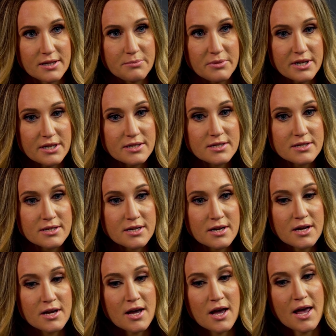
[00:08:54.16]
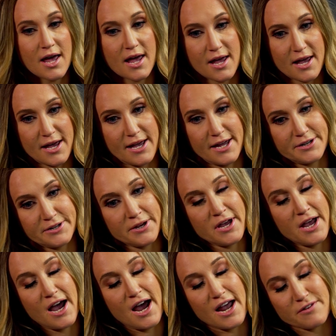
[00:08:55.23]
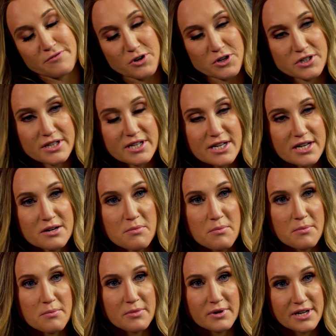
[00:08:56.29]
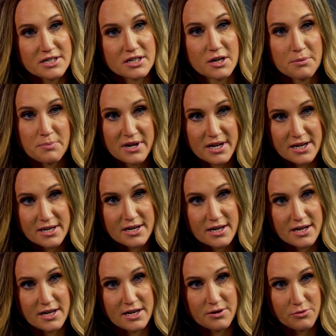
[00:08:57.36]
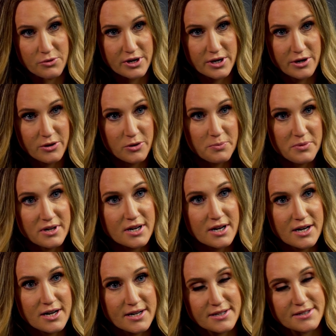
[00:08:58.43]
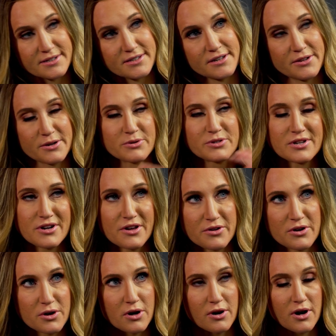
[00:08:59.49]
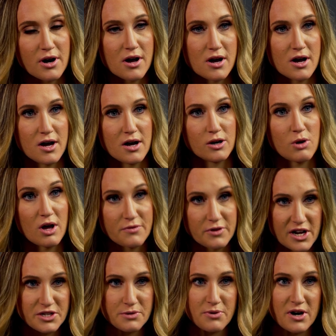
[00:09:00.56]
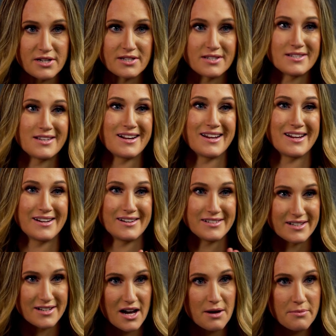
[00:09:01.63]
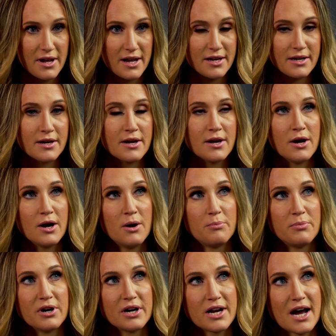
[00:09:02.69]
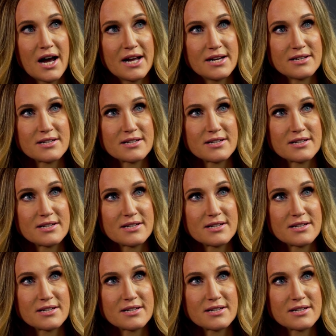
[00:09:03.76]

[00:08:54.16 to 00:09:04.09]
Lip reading: Olympics. And I unfortunately didn't get to compete in Rio because there was another qualification process that I did not make, but I